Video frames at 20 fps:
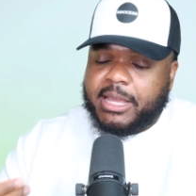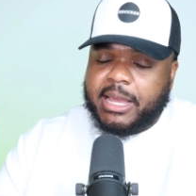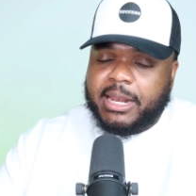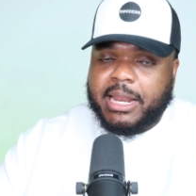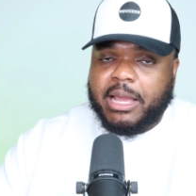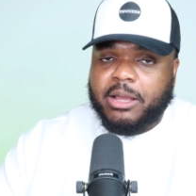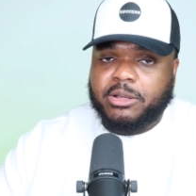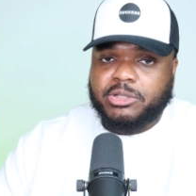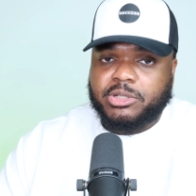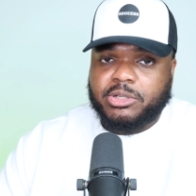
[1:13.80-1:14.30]
that
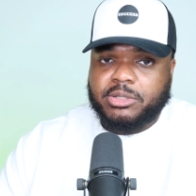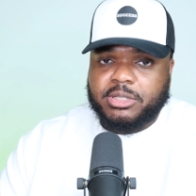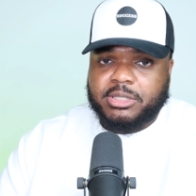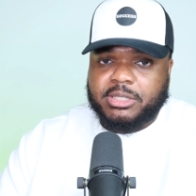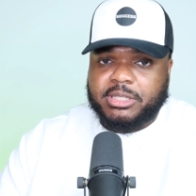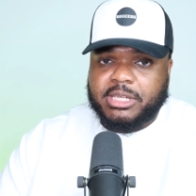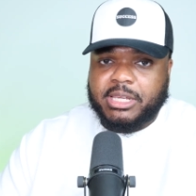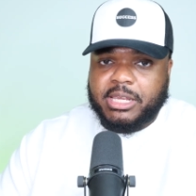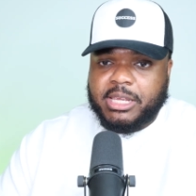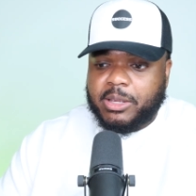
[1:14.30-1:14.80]
allows you to
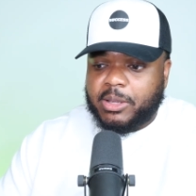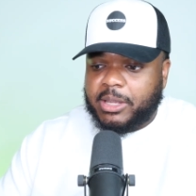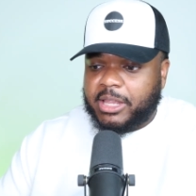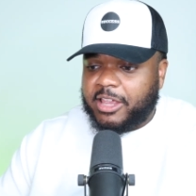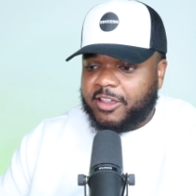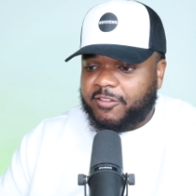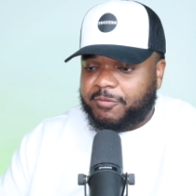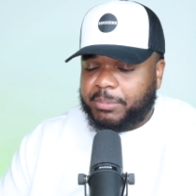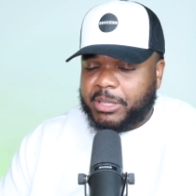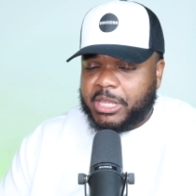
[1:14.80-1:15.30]
see
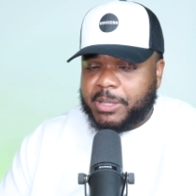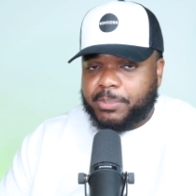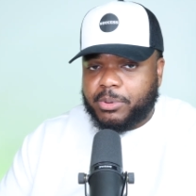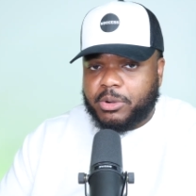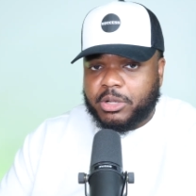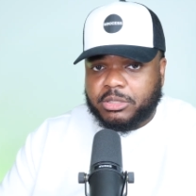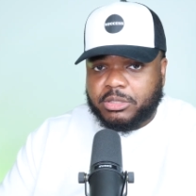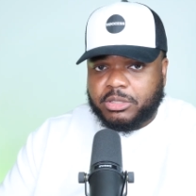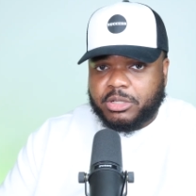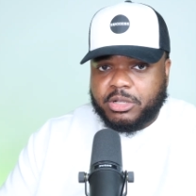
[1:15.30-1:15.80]
if
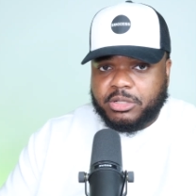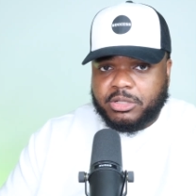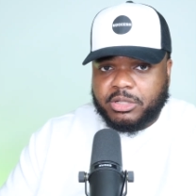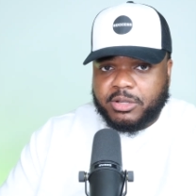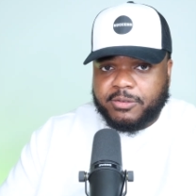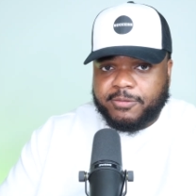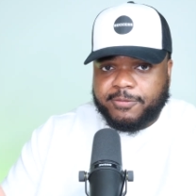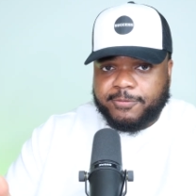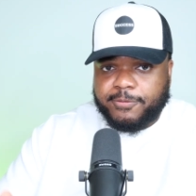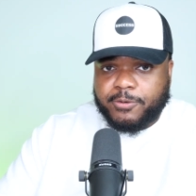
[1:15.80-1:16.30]
people are
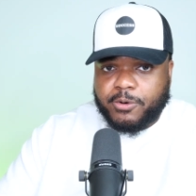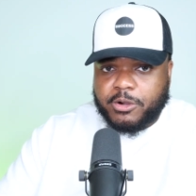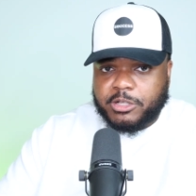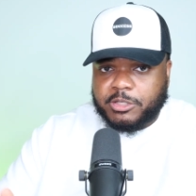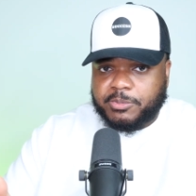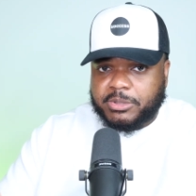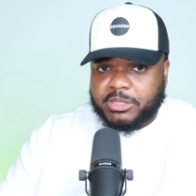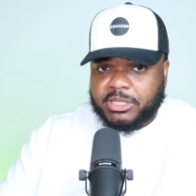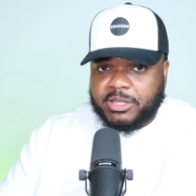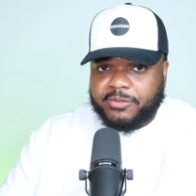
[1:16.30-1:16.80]
searching for a
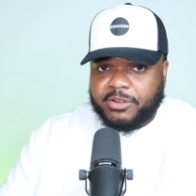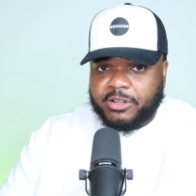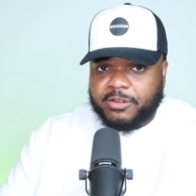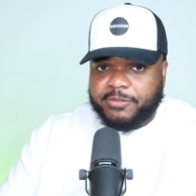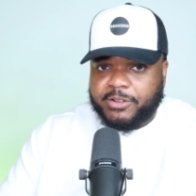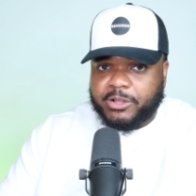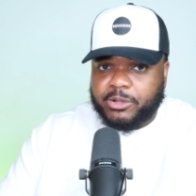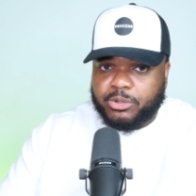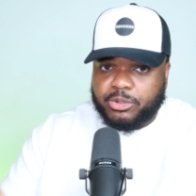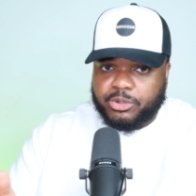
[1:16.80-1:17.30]
specific
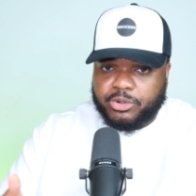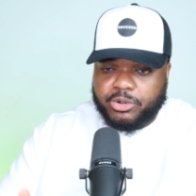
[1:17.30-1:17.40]
thing or